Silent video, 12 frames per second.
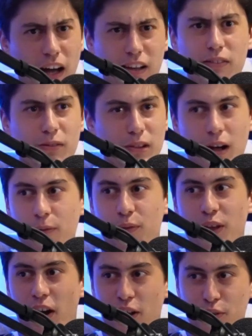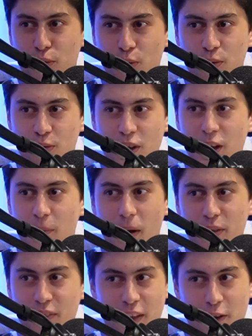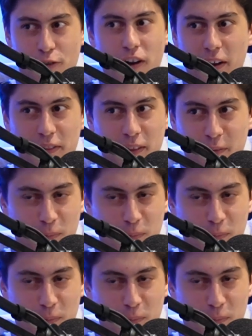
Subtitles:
I love the Arsenal team. I think they're great.